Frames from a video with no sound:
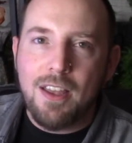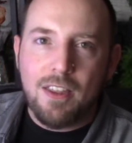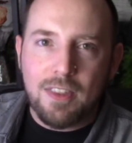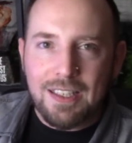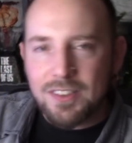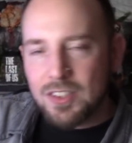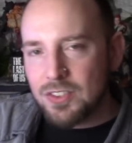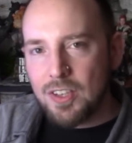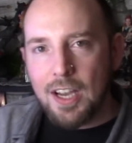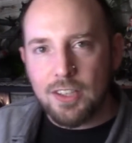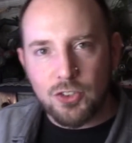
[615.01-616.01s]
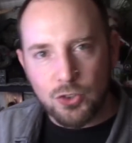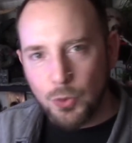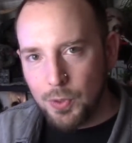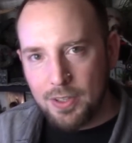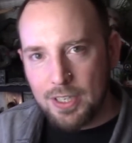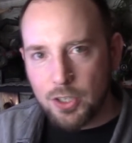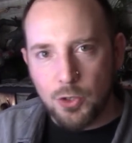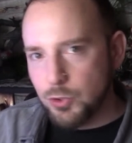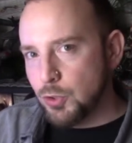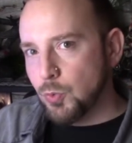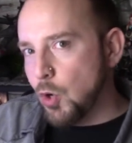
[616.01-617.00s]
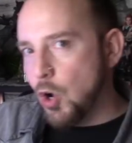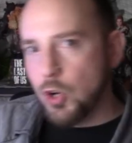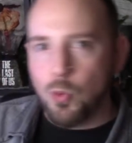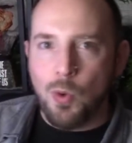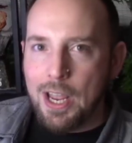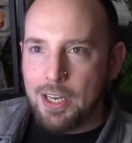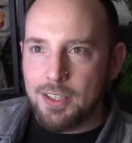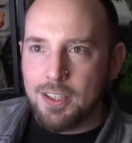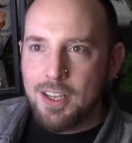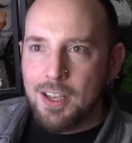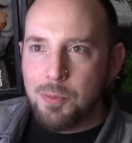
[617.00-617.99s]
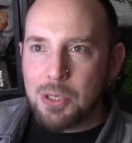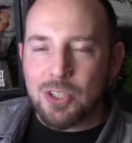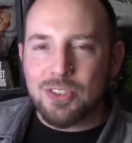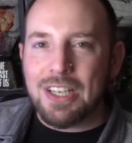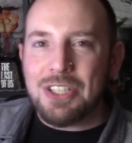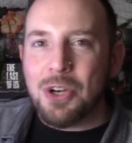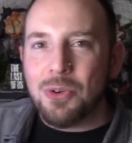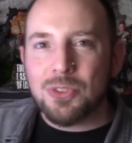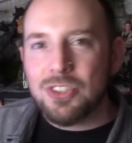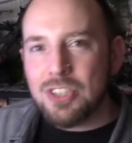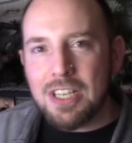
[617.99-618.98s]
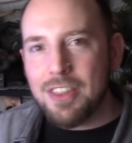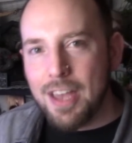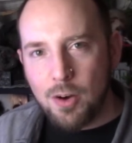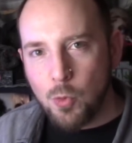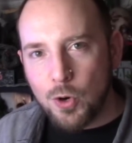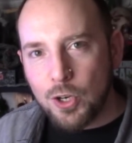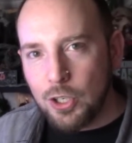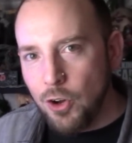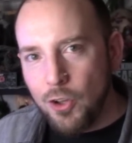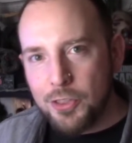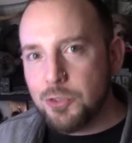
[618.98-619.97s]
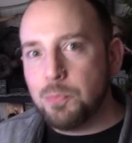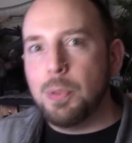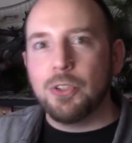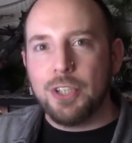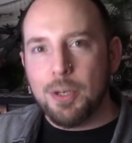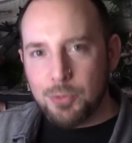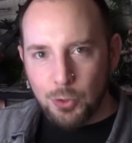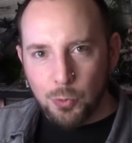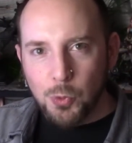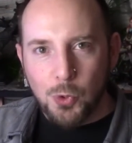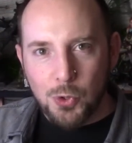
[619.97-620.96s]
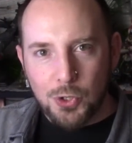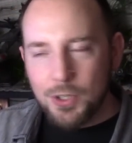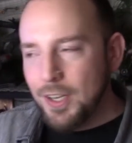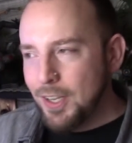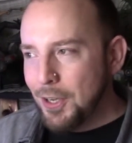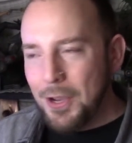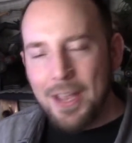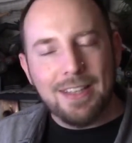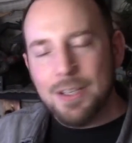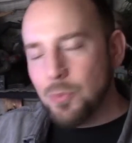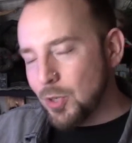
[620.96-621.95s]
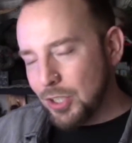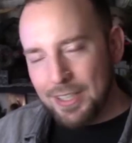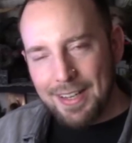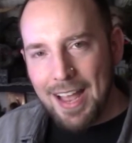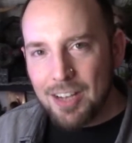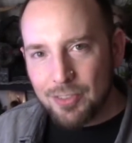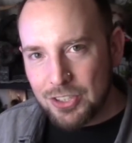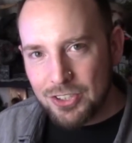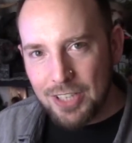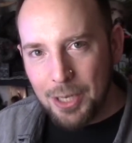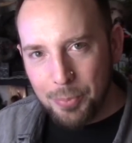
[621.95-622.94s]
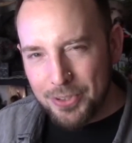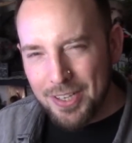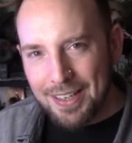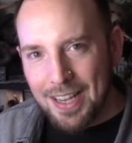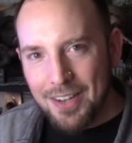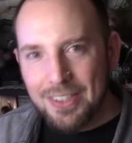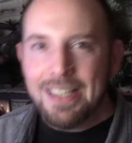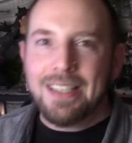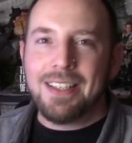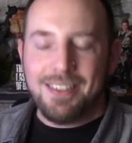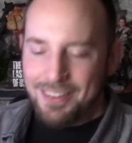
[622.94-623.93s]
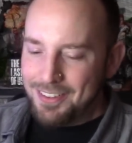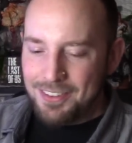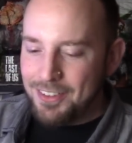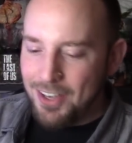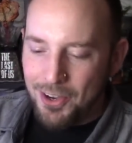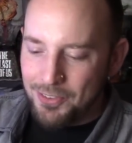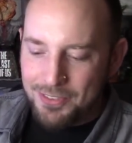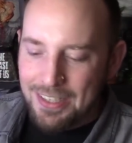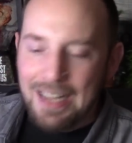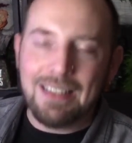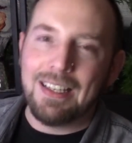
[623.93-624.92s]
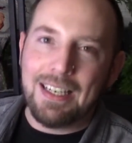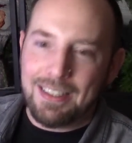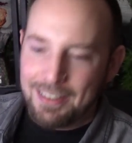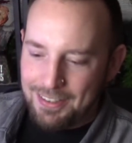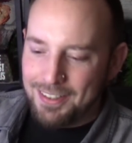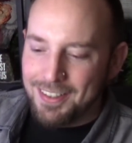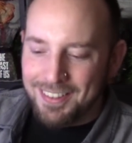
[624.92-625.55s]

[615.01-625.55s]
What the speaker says: that's a side story that goes the wrong way, because I don't see that working. All this build up to war, and then we're going to have a sniper take out Negan? No, not likely.